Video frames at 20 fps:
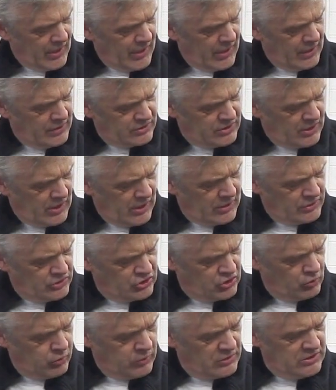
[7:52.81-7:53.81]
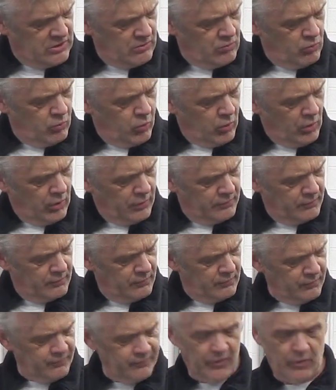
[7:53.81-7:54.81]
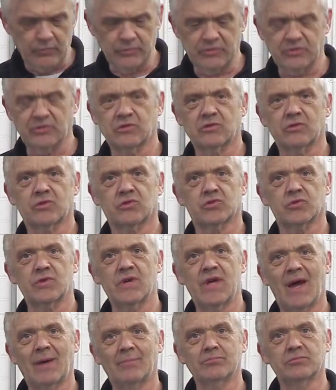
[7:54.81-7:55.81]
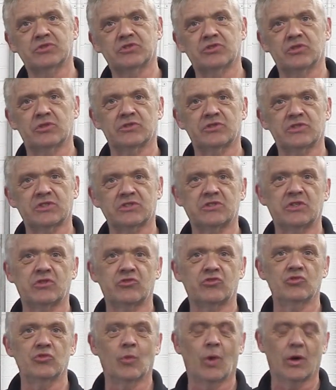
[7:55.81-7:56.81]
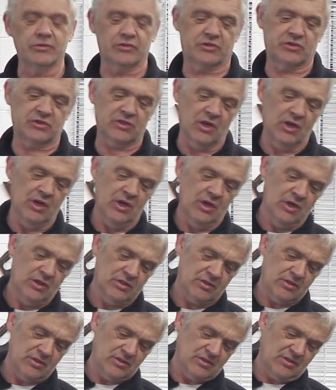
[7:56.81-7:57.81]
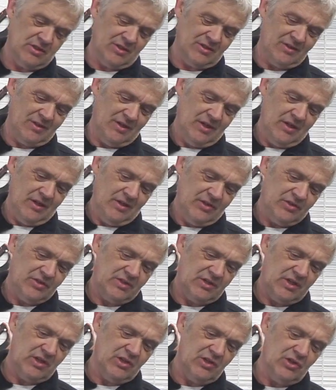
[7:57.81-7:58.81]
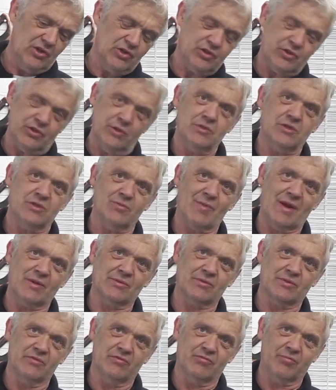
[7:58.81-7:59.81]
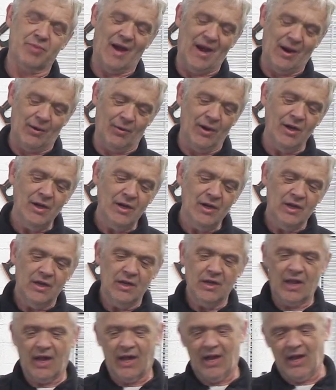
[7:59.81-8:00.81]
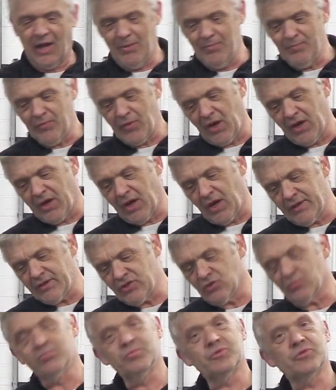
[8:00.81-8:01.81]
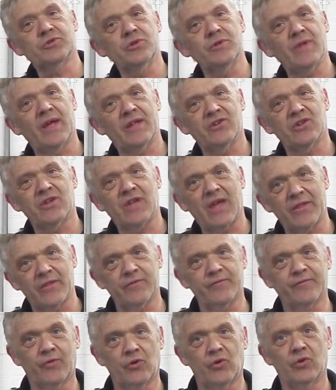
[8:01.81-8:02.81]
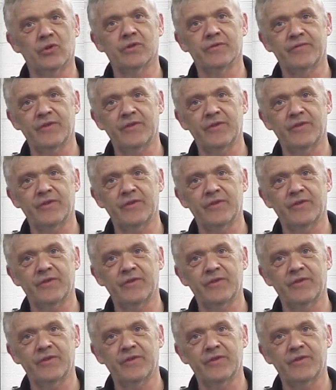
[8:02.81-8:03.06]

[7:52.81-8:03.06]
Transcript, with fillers: at uh, 21 volts, 3 amps, so 62 watts, so it's not taking a huge amount of power. Um, and I just threw that together for the